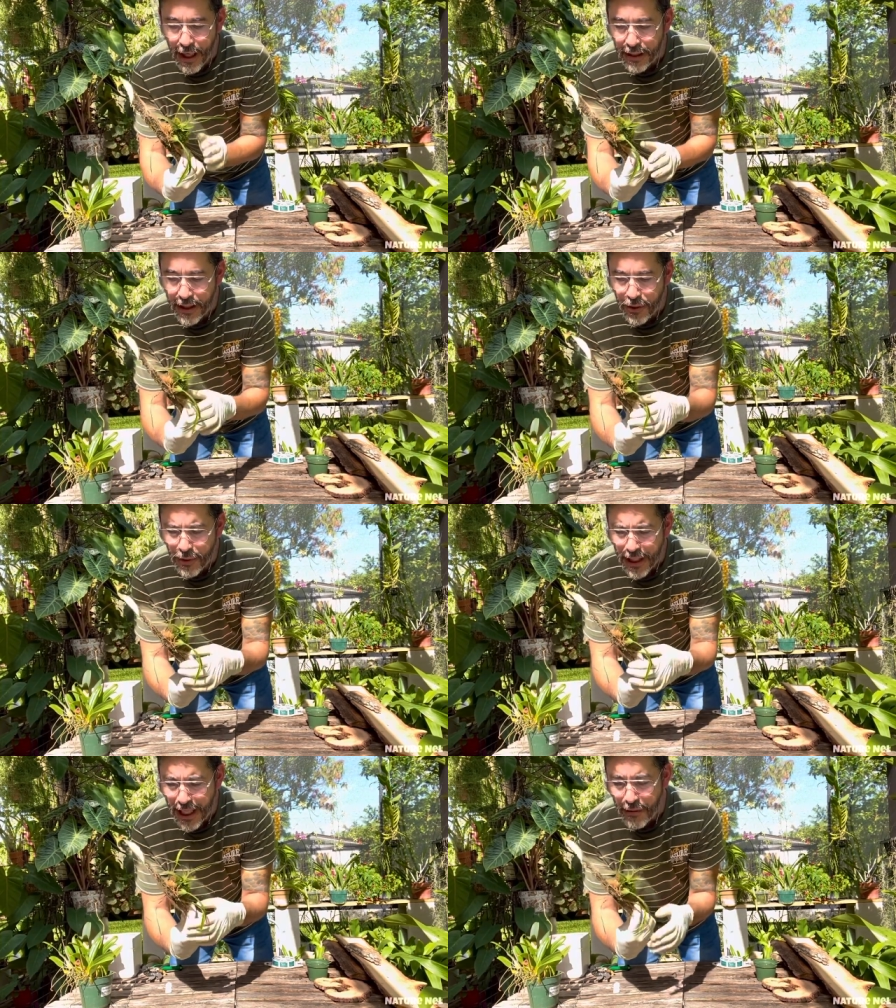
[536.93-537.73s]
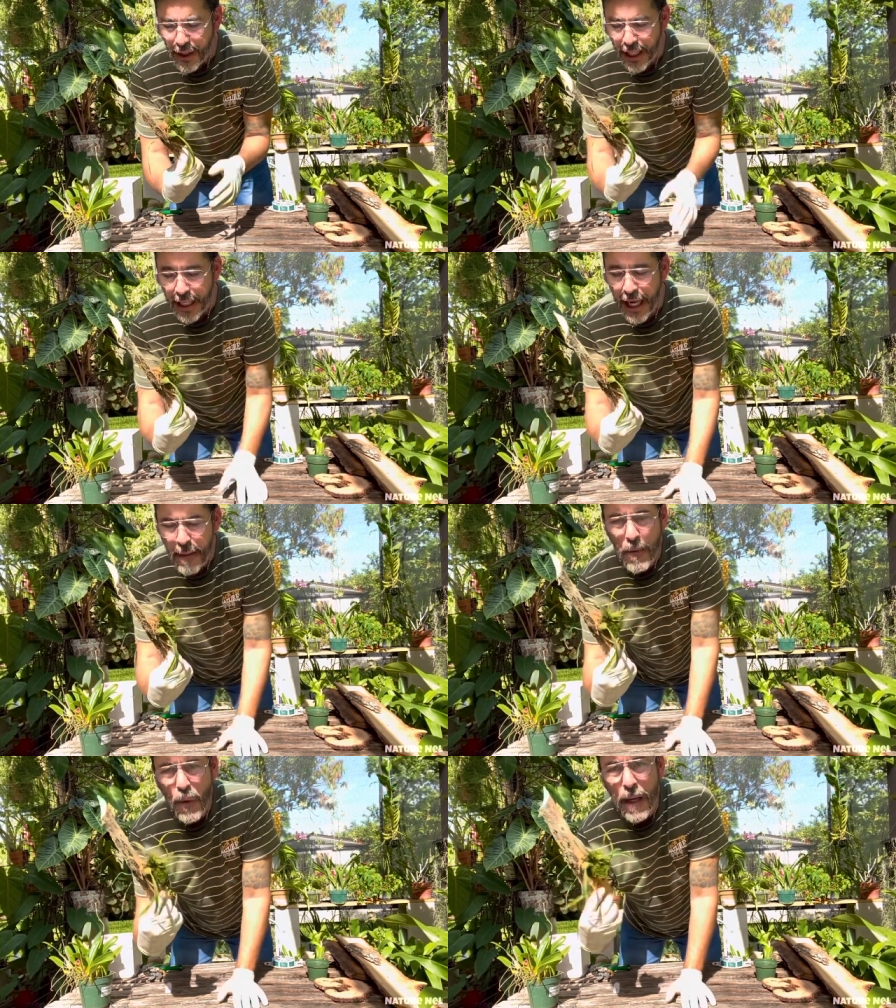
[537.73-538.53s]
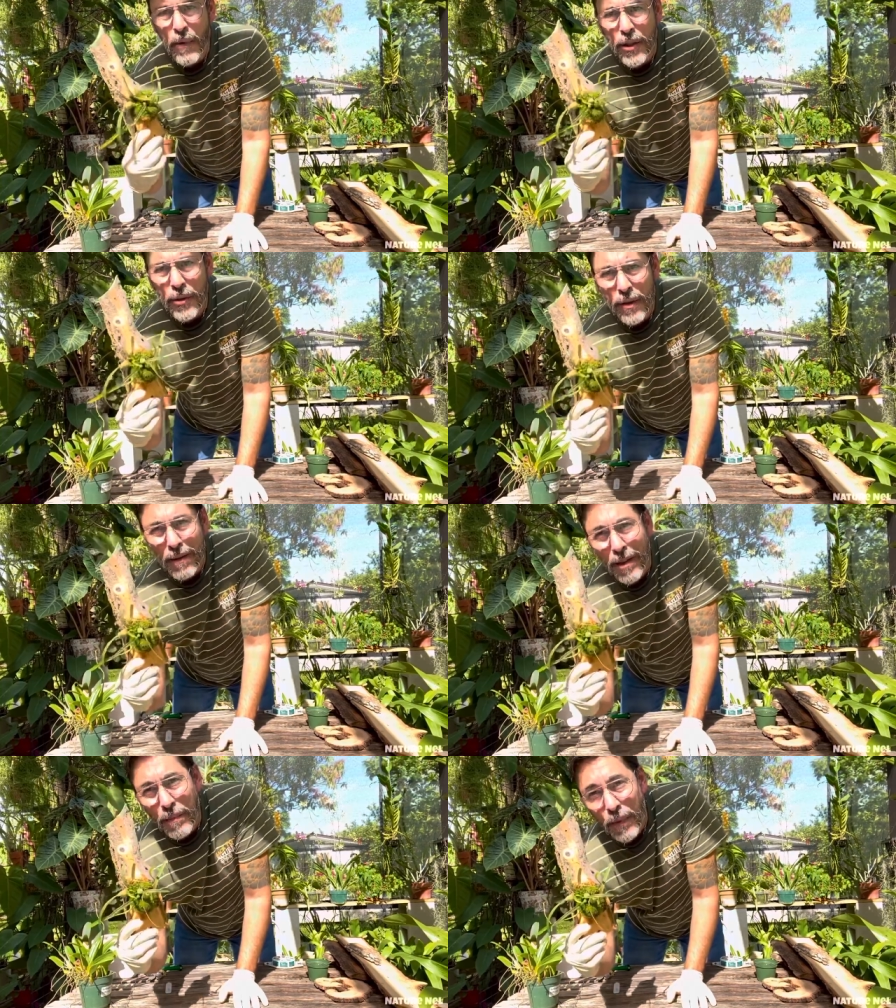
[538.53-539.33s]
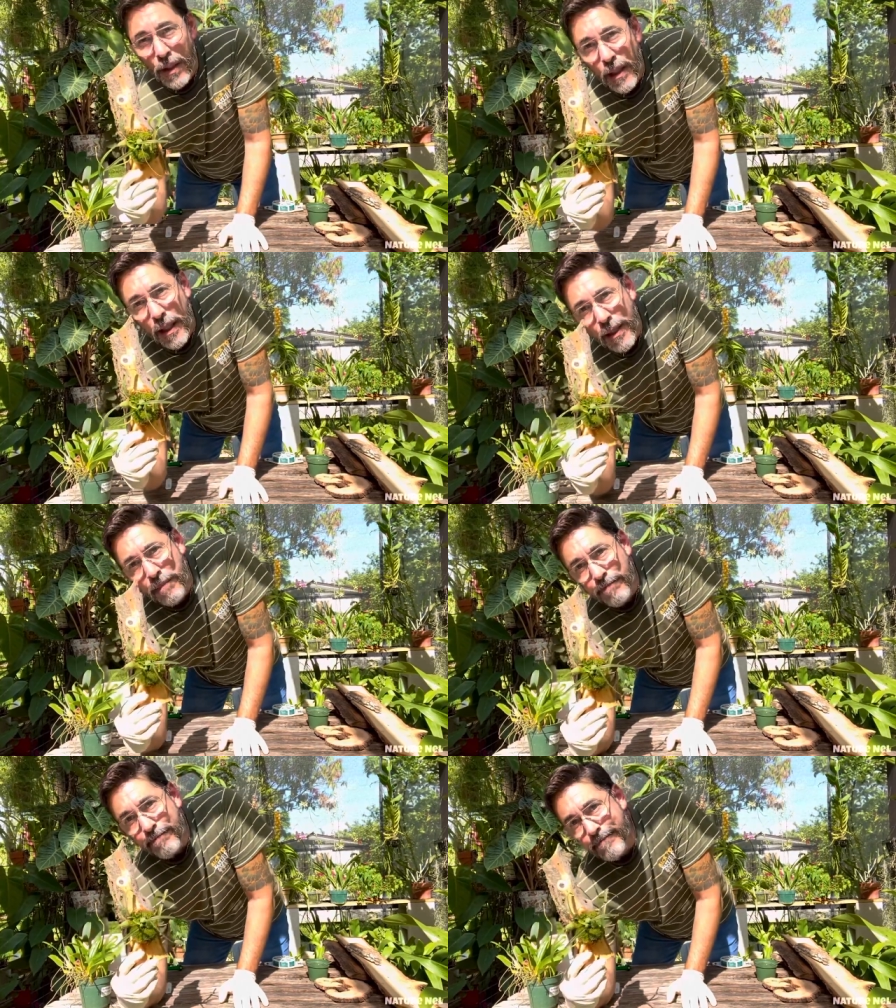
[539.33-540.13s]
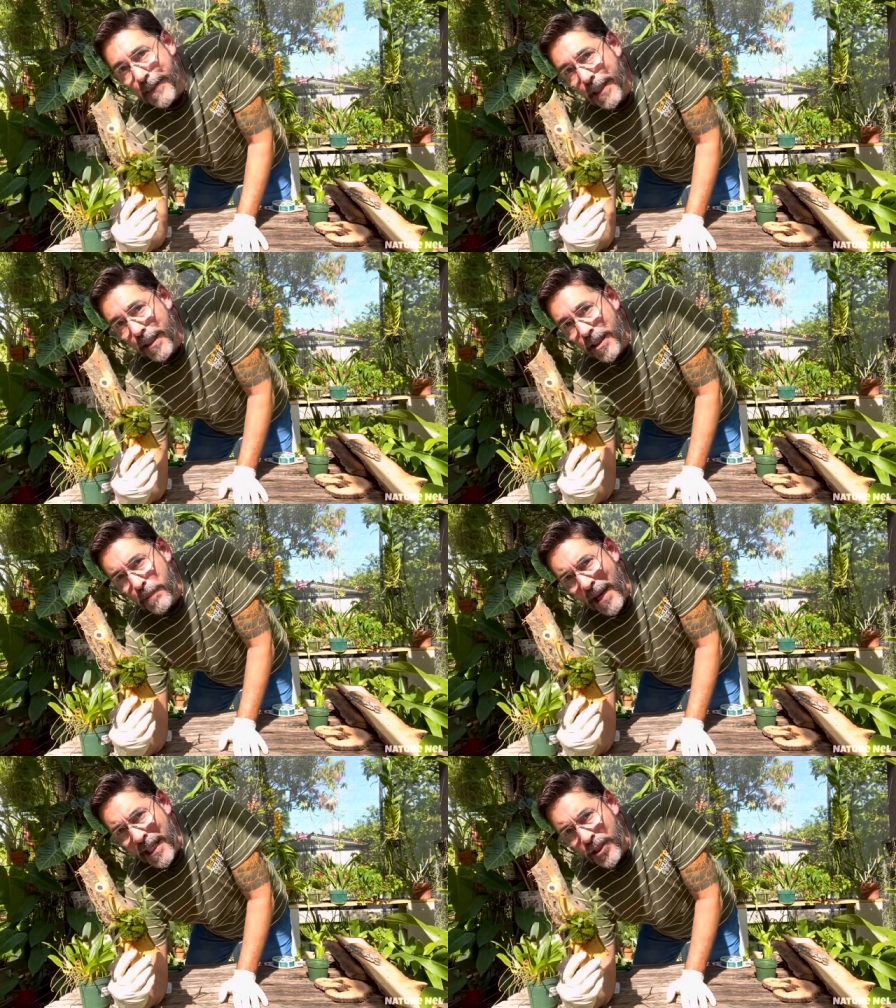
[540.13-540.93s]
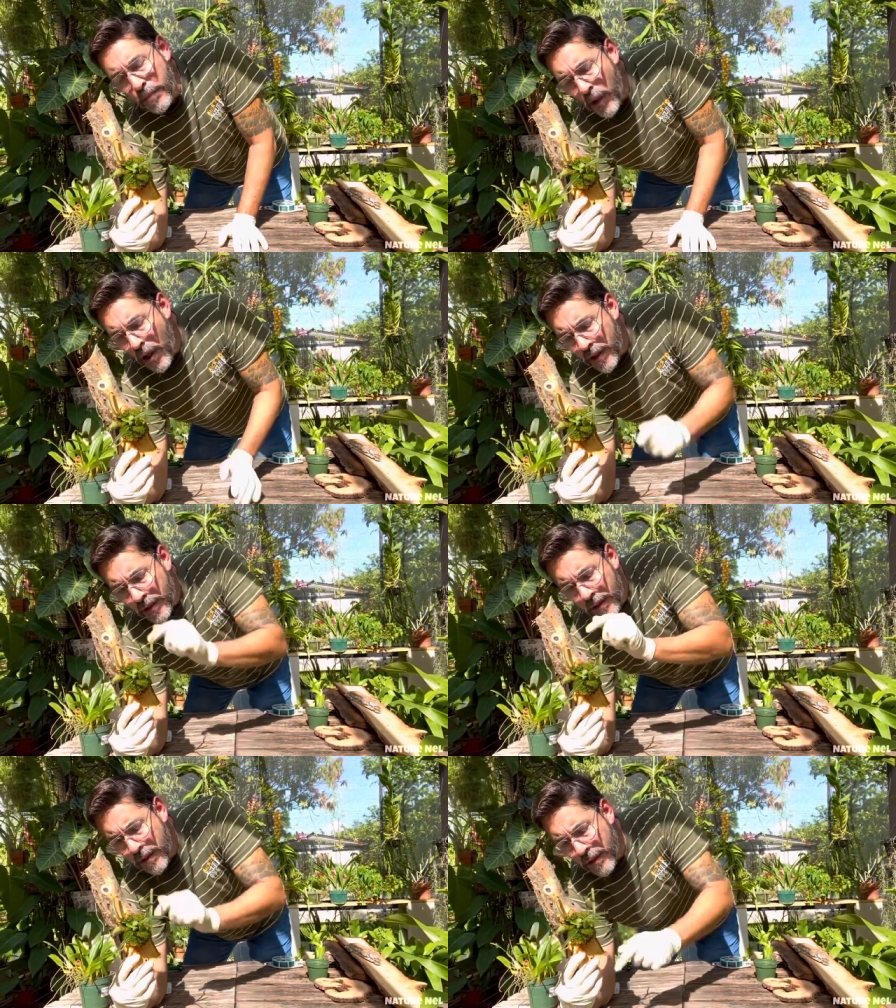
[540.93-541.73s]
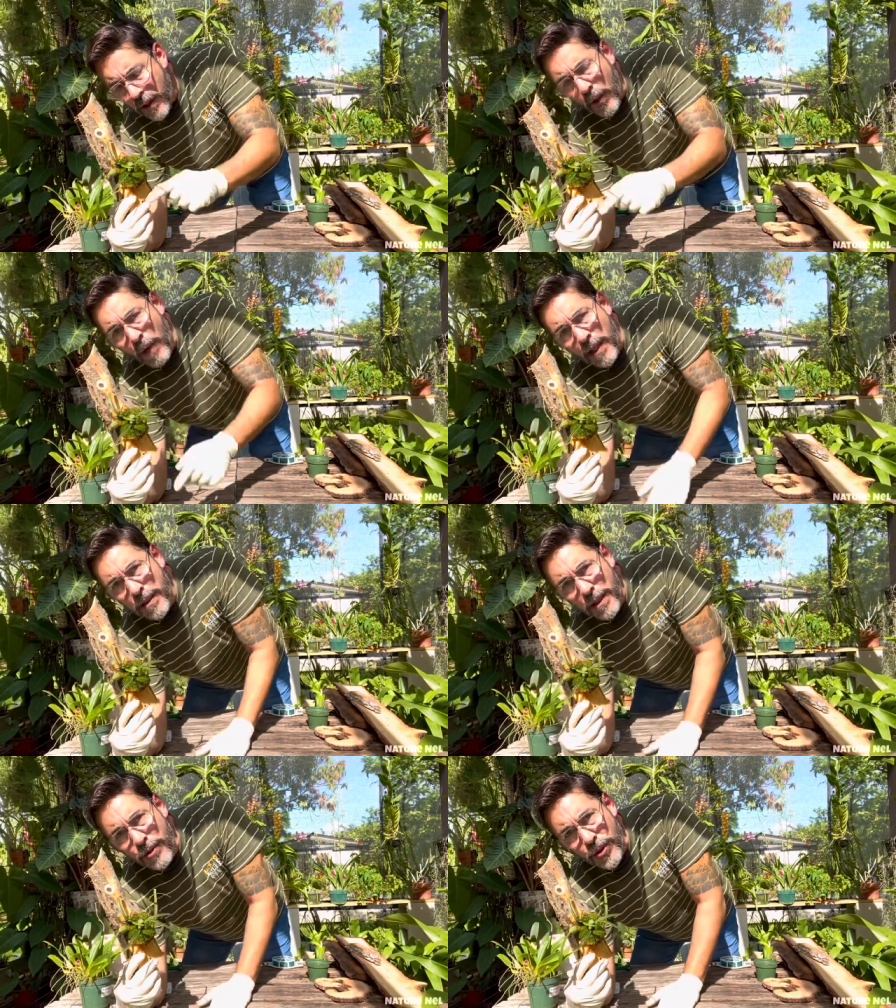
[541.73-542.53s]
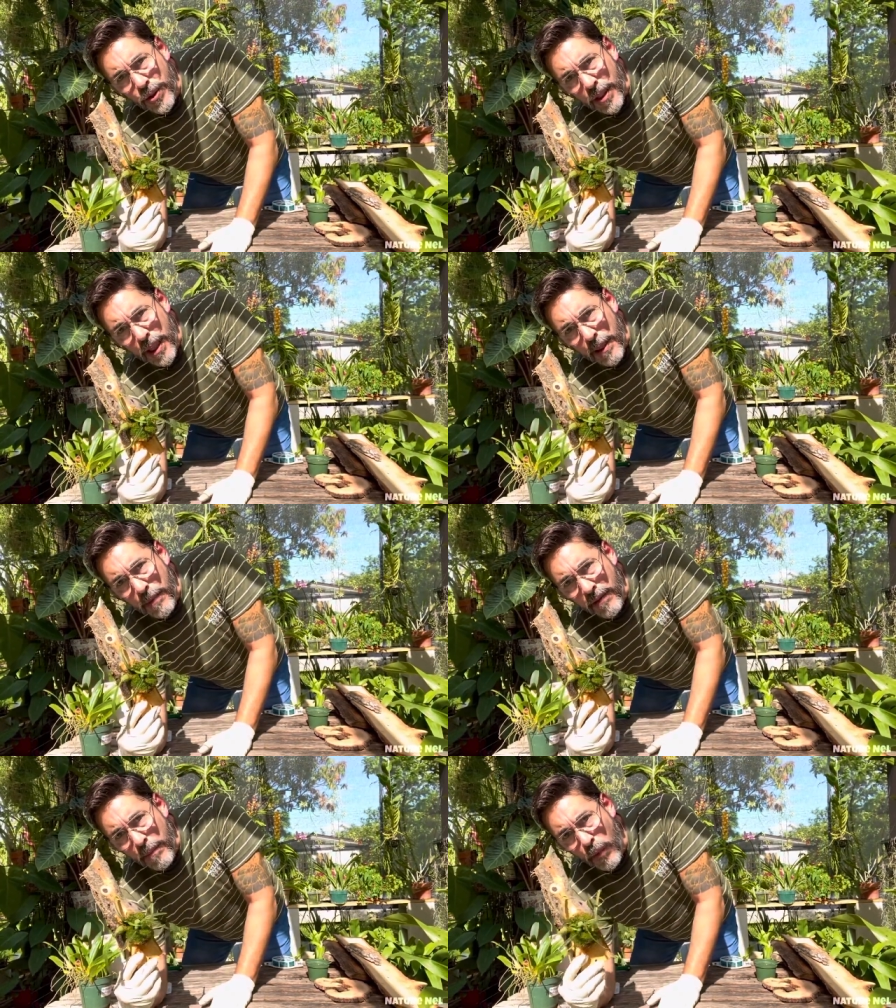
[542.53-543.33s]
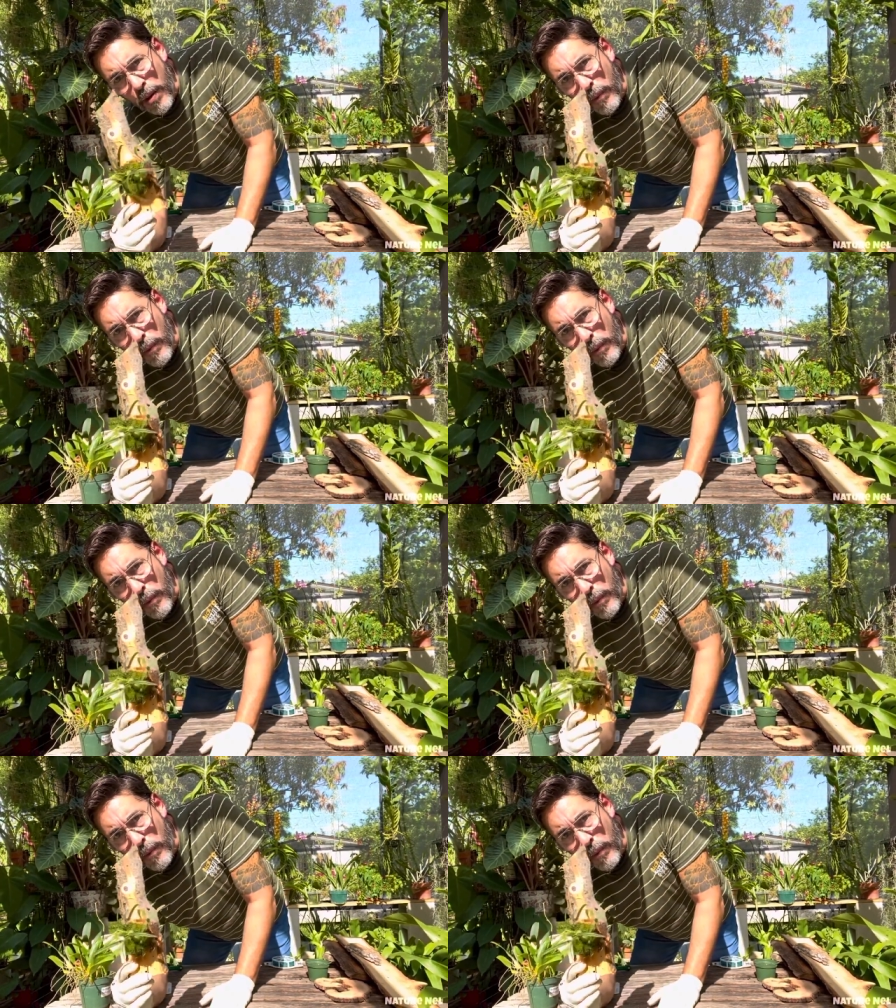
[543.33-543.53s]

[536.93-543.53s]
On this one, I don't think I am. What I'm gonna do is I'm gonna put um, Spanish moss around it just to keep even more